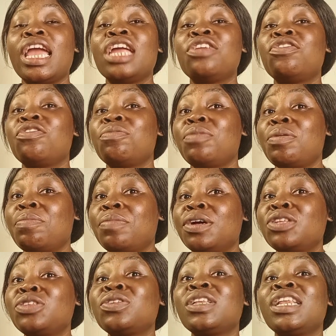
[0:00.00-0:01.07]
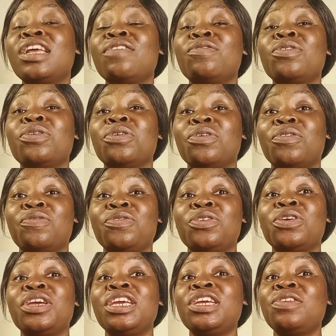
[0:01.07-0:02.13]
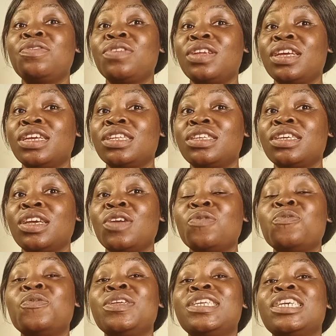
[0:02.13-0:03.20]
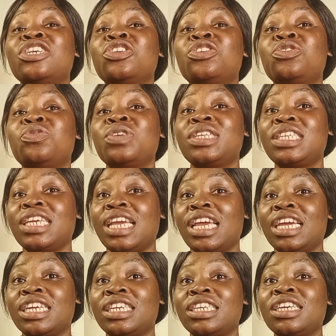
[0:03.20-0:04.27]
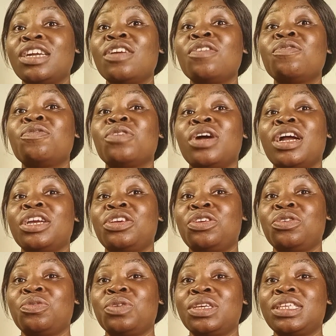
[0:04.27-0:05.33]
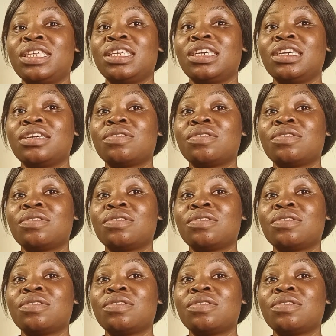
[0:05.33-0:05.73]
And remember to level up the ingredients with a straight edge for accuracy.